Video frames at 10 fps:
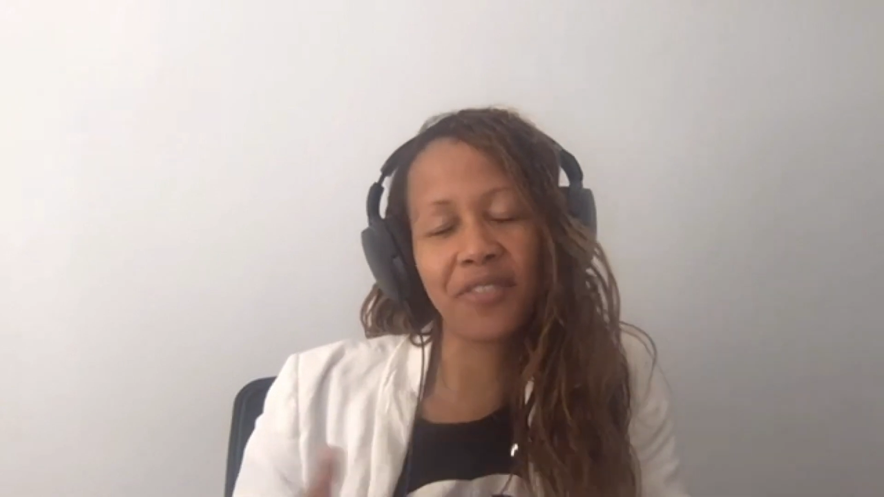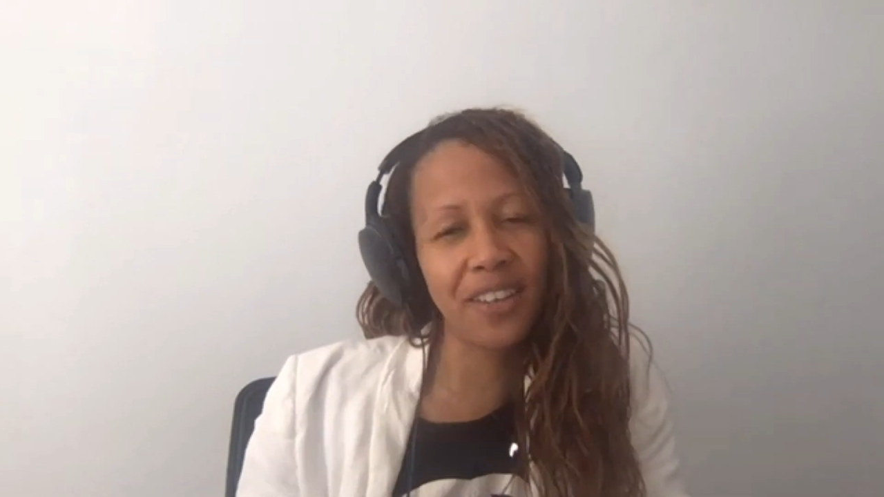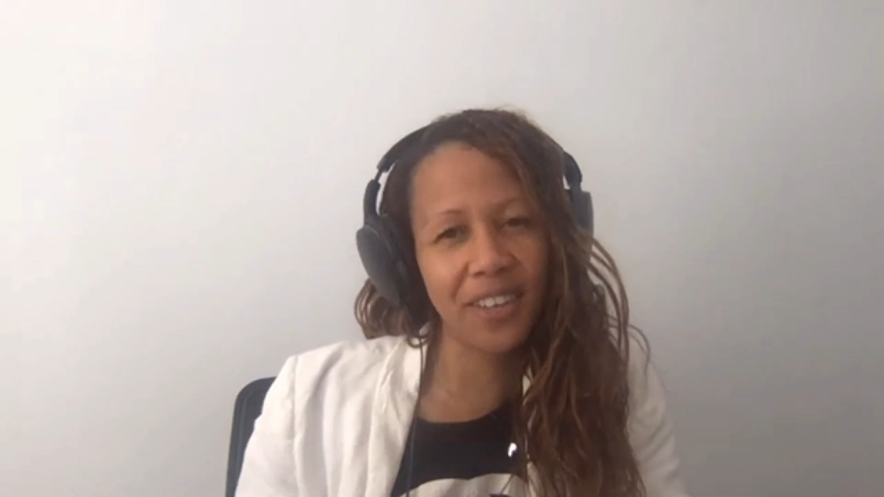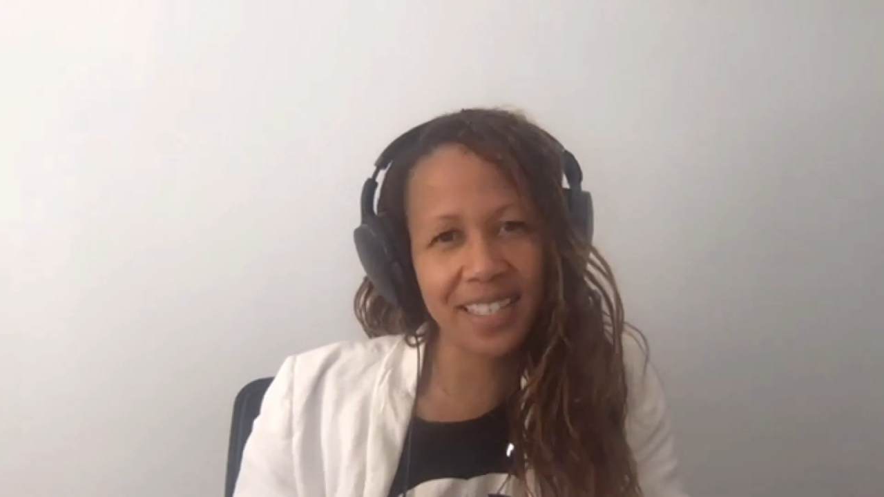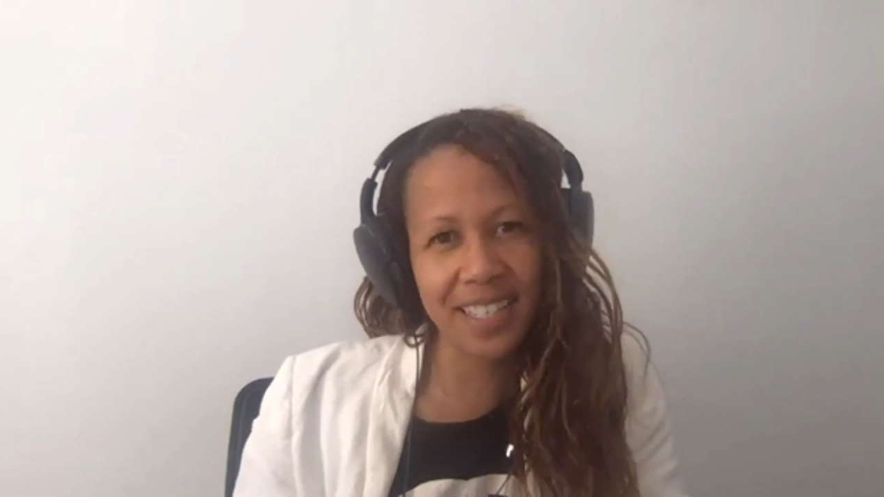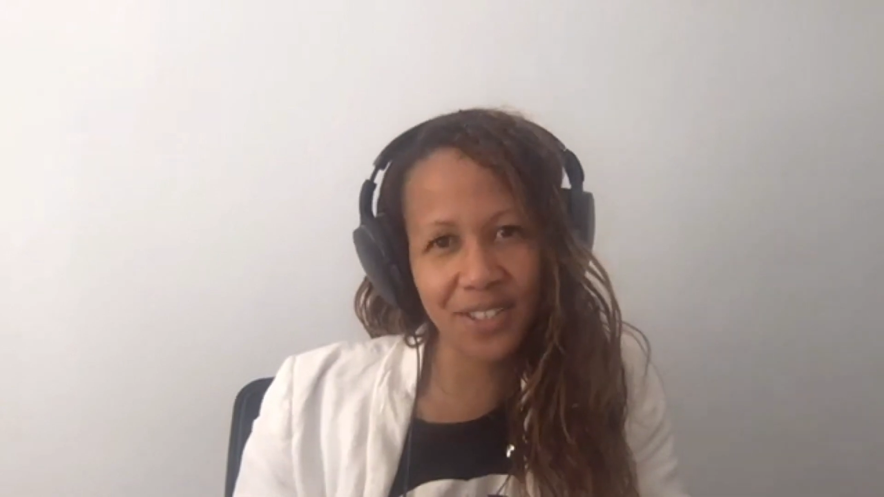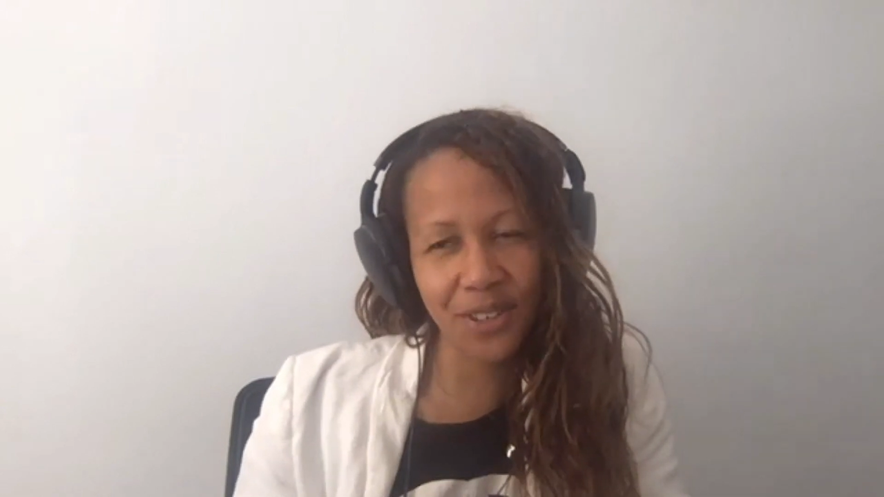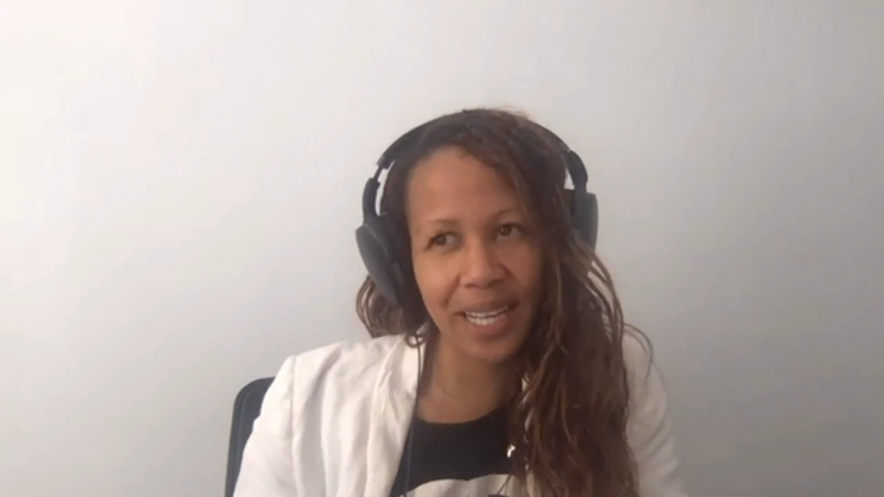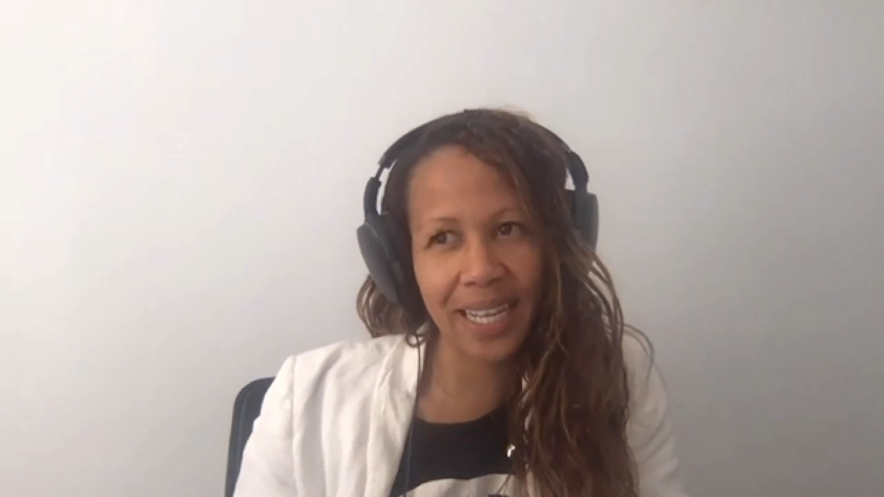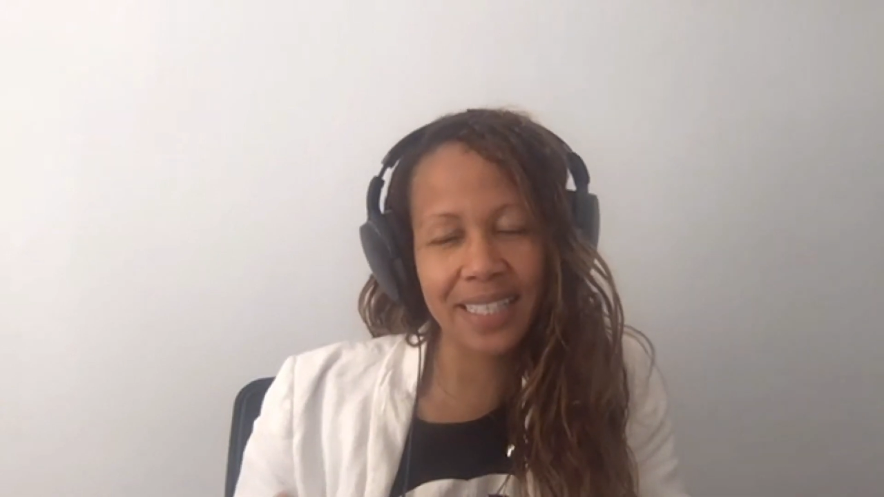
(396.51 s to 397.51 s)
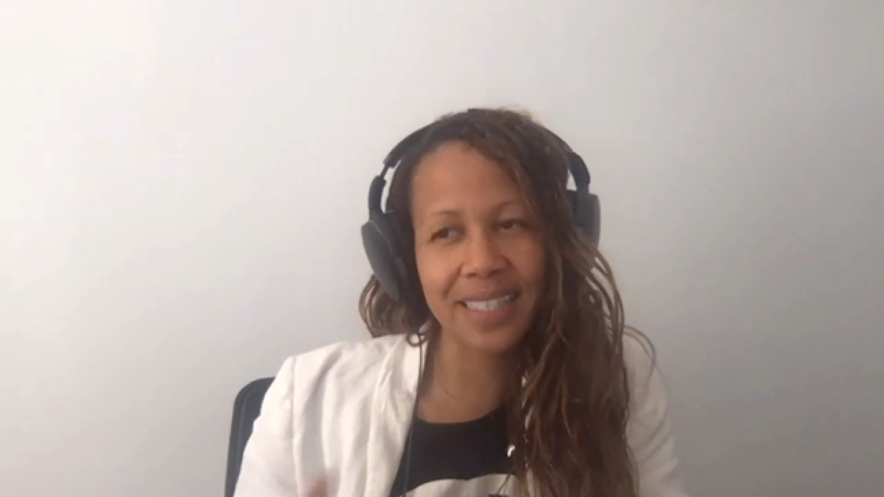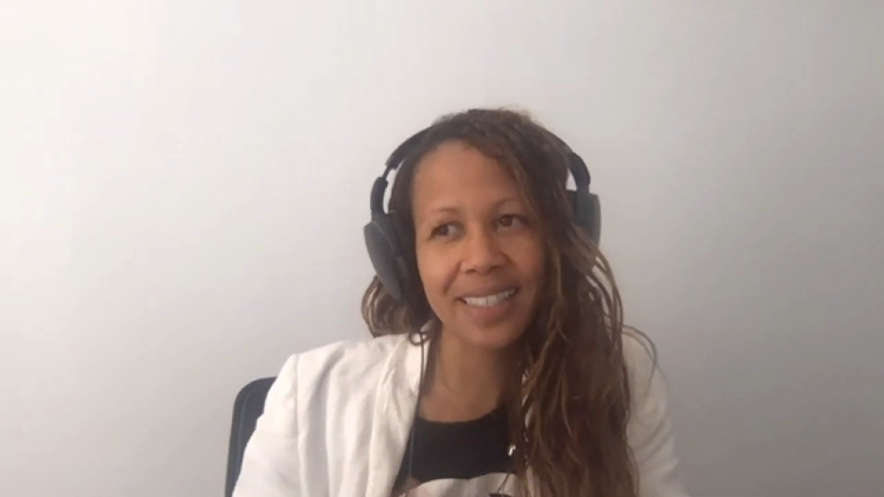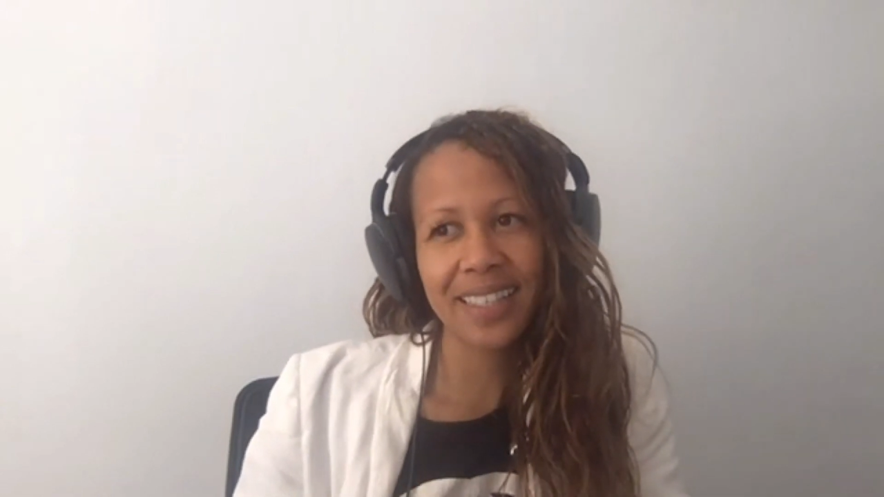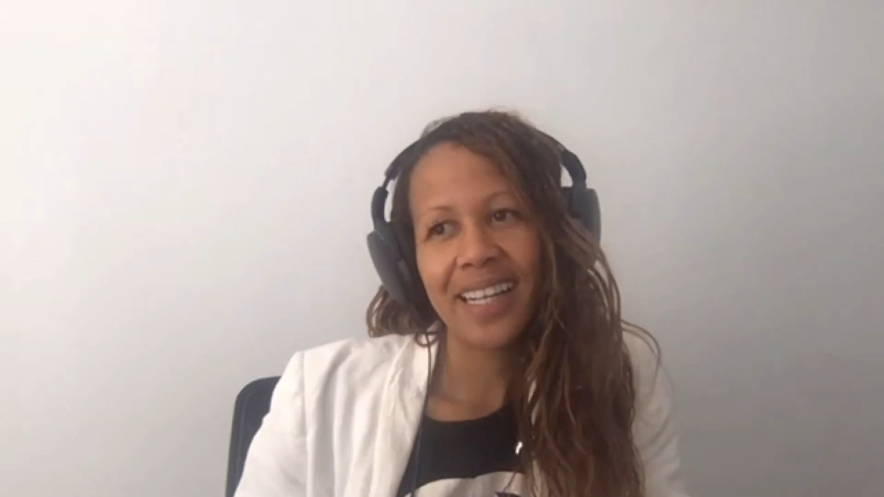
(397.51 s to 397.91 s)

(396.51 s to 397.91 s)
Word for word: fundraising too late,